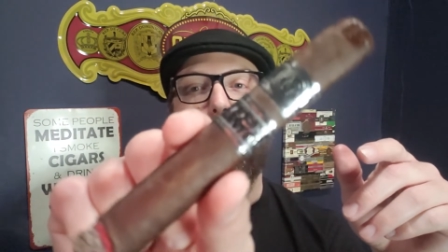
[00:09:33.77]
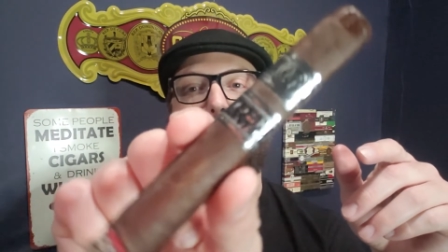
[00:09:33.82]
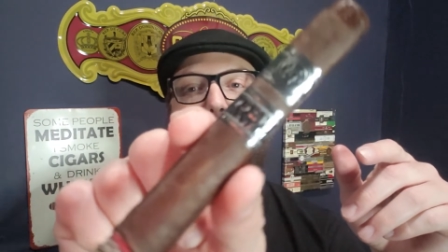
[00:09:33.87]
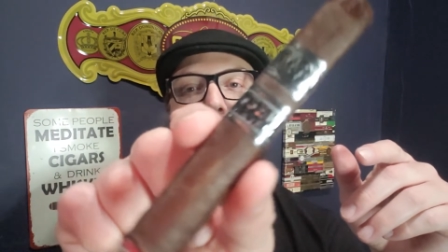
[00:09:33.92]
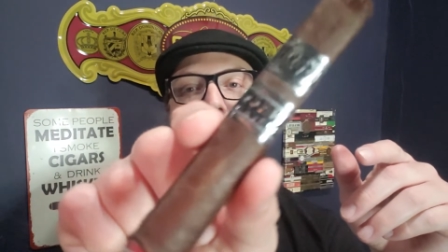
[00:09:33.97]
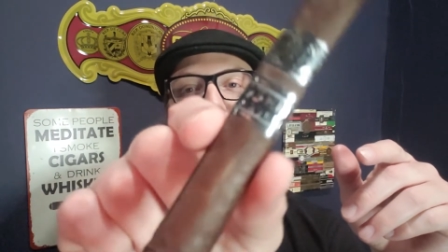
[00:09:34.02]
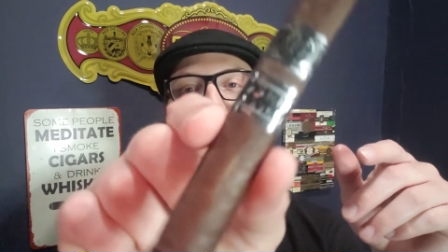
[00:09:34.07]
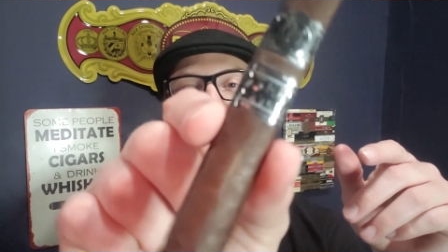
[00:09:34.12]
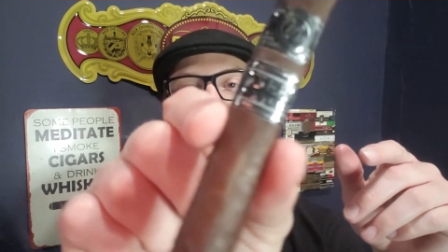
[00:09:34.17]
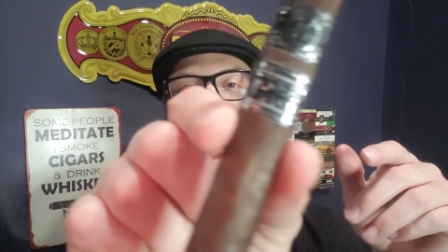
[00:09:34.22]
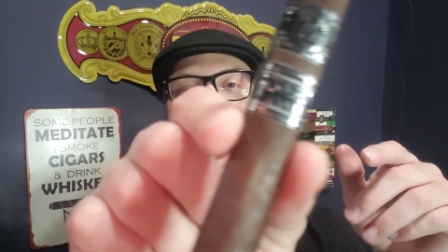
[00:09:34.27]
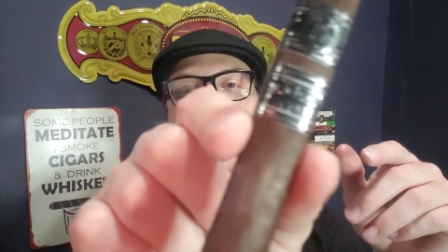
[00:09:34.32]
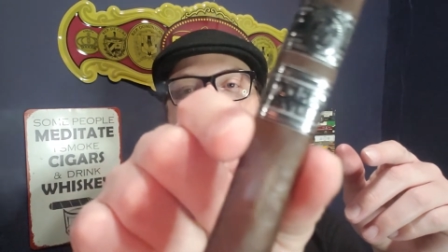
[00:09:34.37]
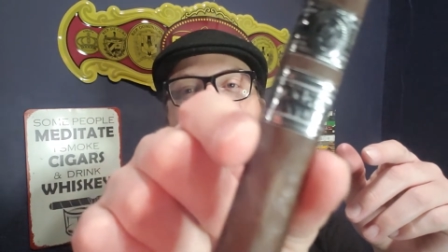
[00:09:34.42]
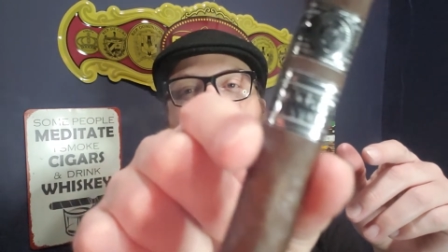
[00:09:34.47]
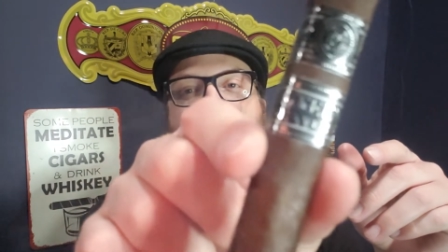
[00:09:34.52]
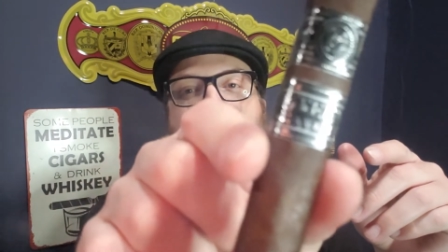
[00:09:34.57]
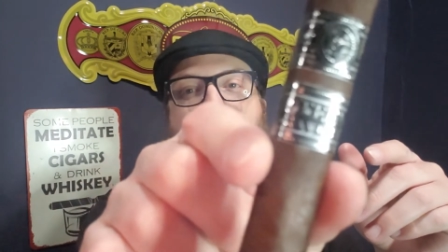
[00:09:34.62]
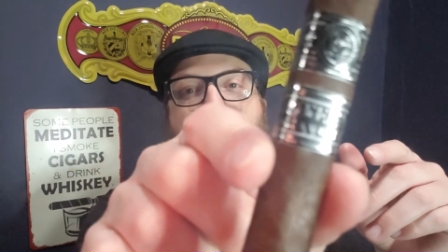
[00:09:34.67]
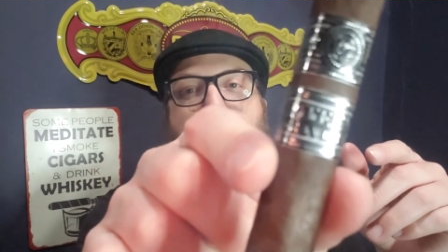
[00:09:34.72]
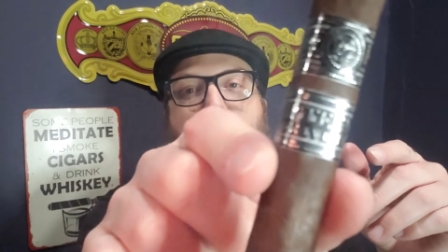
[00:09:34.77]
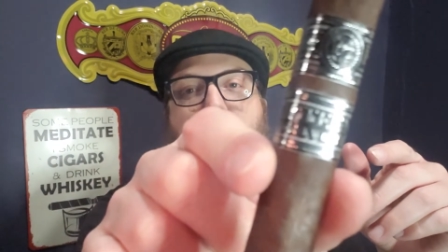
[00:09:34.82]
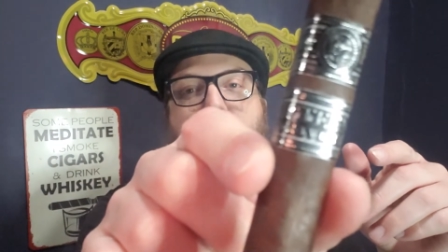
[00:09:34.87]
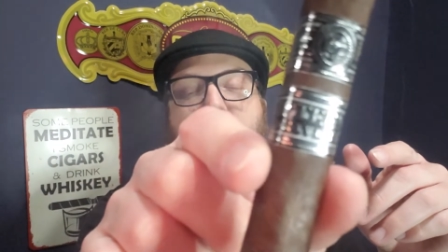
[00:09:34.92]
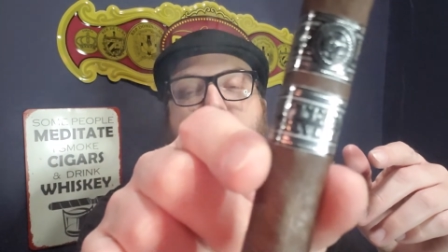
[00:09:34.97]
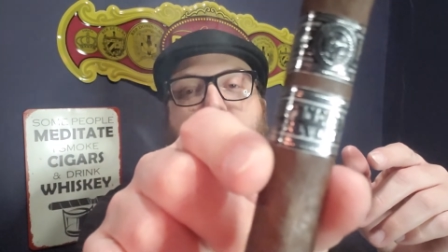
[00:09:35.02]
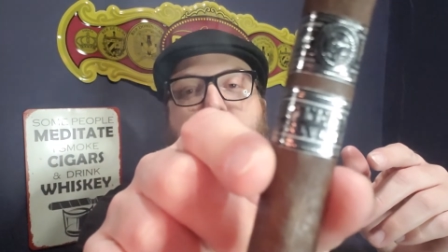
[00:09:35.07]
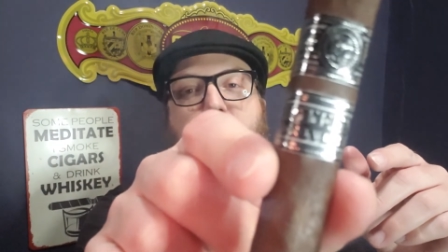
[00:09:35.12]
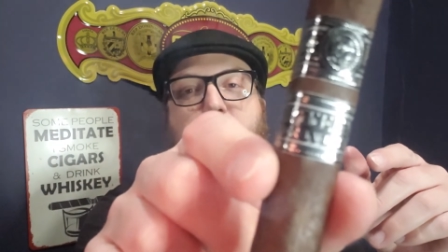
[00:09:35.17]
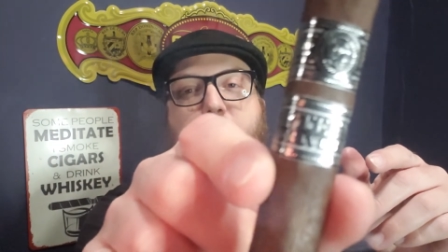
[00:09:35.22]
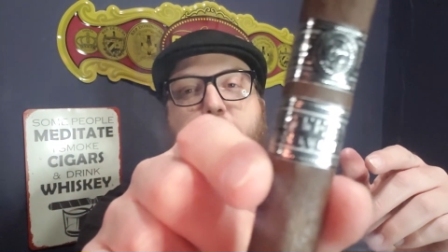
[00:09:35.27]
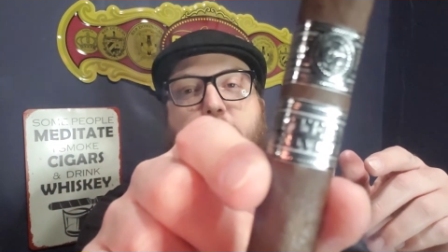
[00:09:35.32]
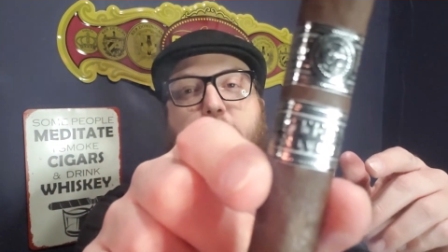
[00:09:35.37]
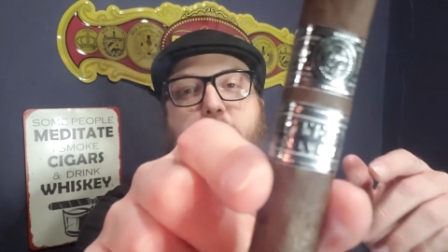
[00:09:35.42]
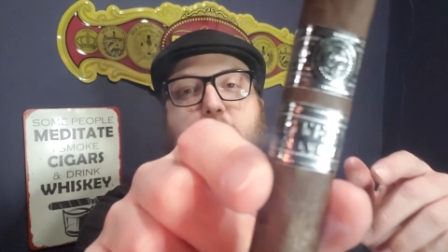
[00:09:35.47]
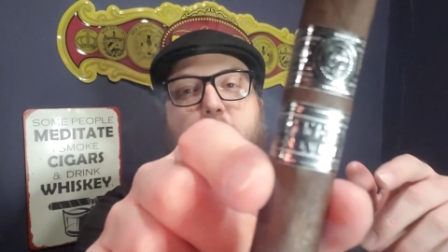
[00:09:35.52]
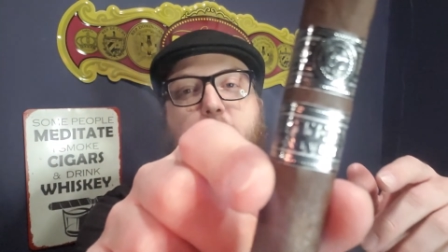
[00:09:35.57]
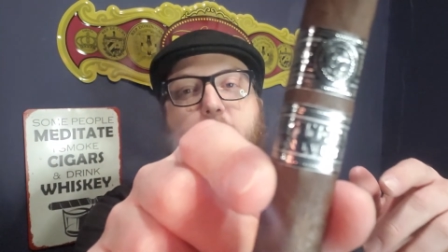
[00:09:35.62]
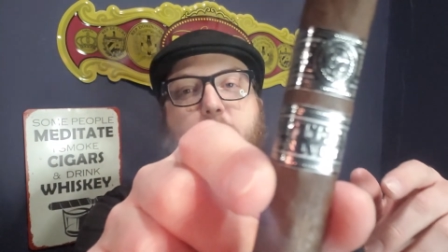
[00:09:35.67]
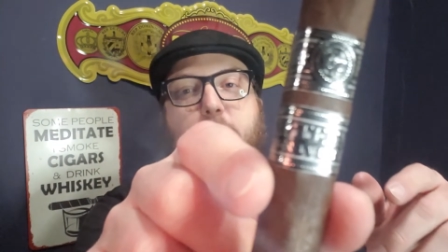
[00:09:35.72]
Rocky Patel
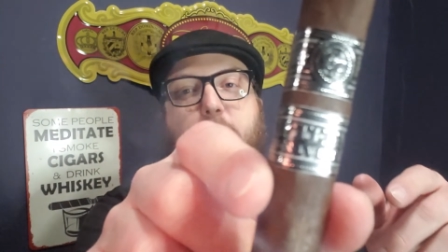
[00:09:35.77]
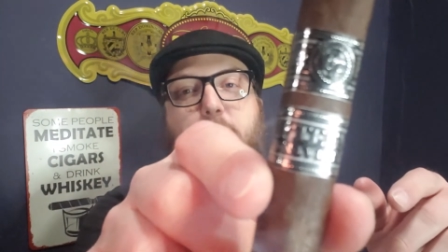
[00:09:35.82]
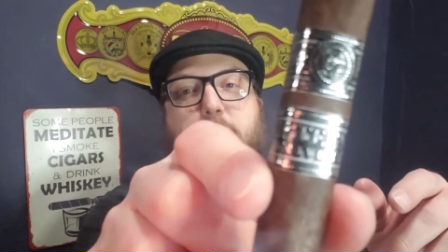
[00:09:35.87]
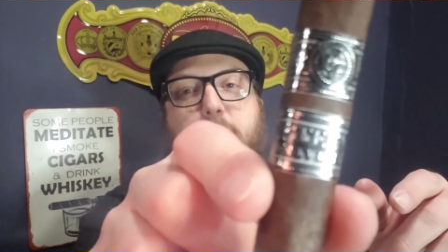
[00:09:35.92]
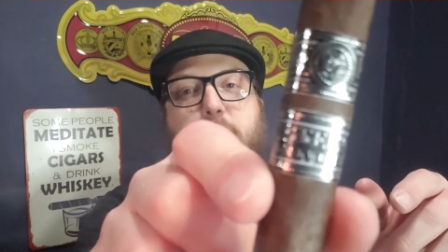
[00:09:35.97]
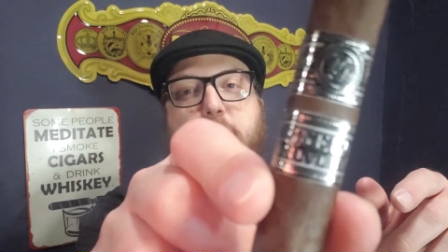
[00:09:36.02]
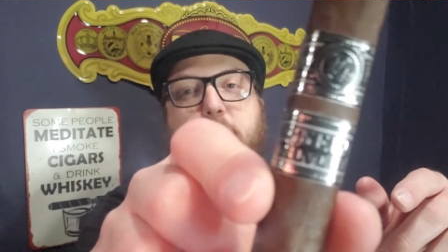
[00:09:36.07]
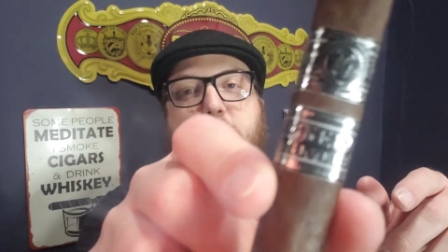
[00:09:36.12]
15th anniversary.